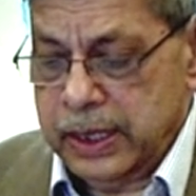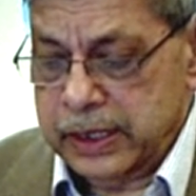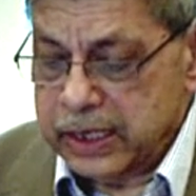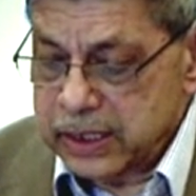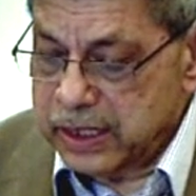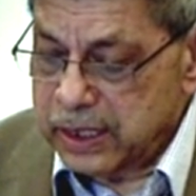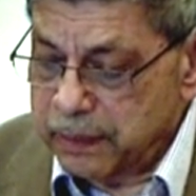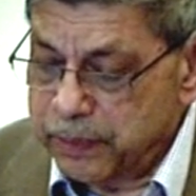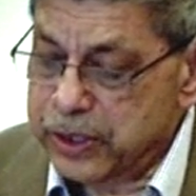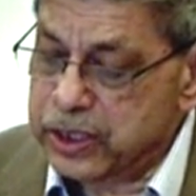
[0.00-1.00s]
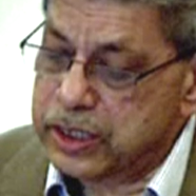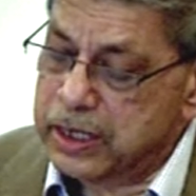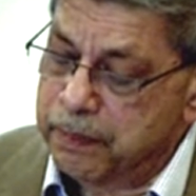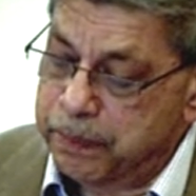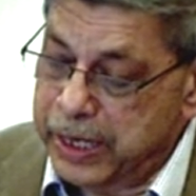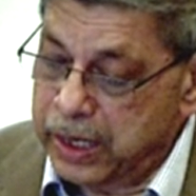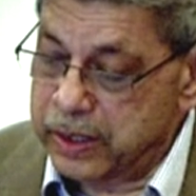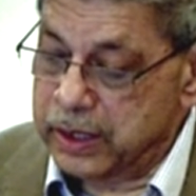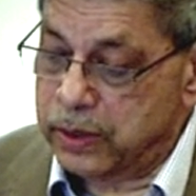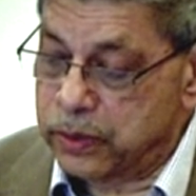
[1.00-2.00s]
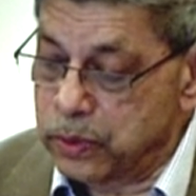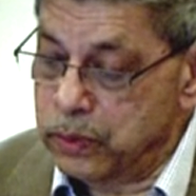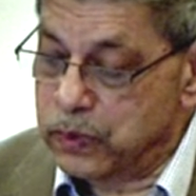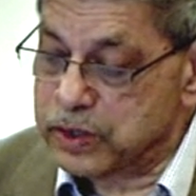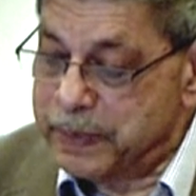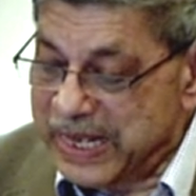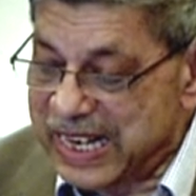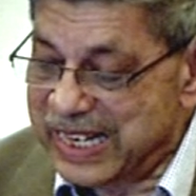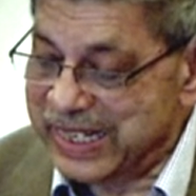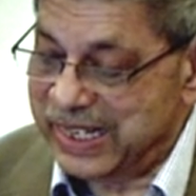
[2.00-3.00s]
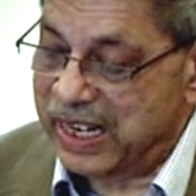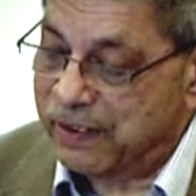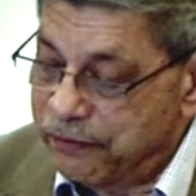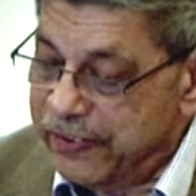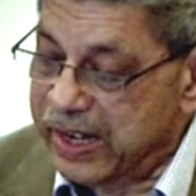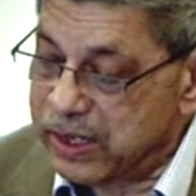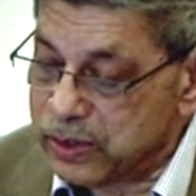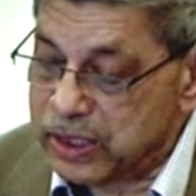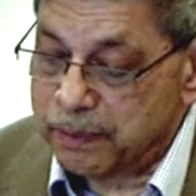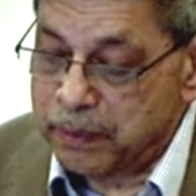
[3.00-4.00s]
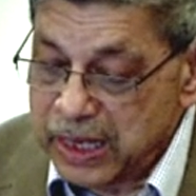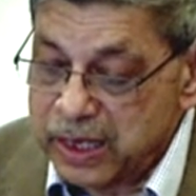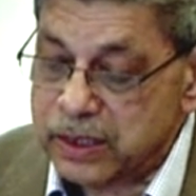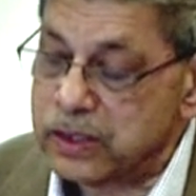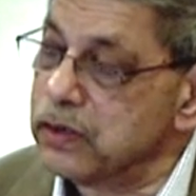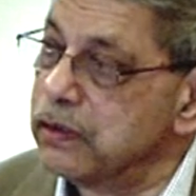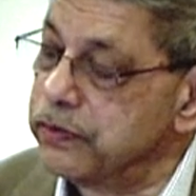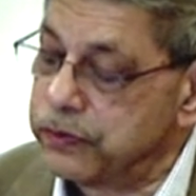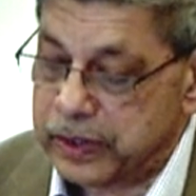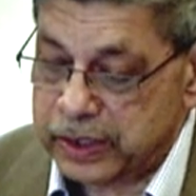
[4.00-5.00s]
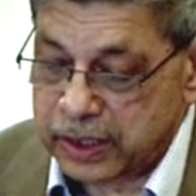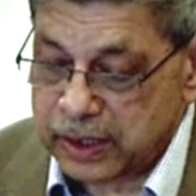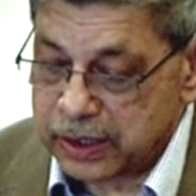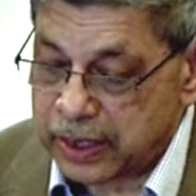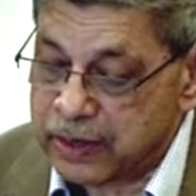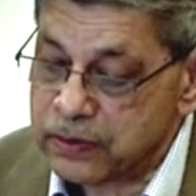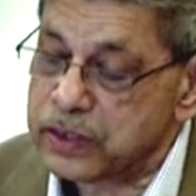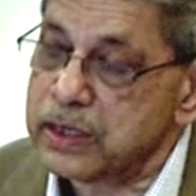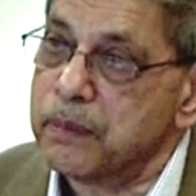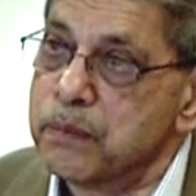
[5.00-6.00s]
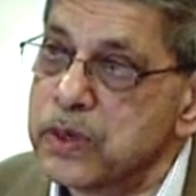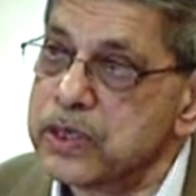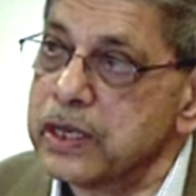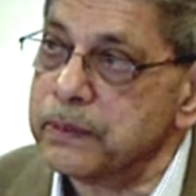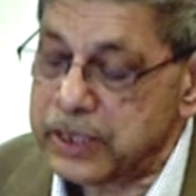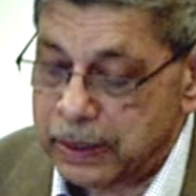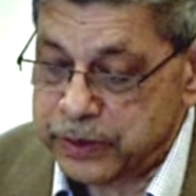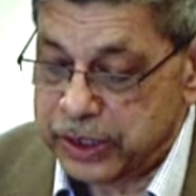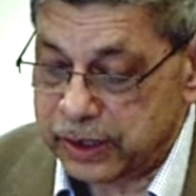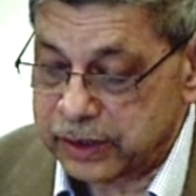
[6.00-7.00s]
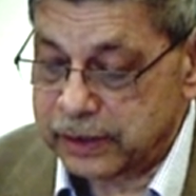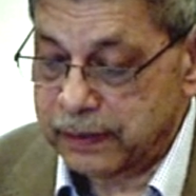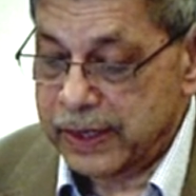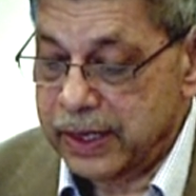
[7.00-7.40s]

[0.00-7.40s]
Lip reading: that British imperial rule was benign and fair to the millions of the Crown's Muslim subjects.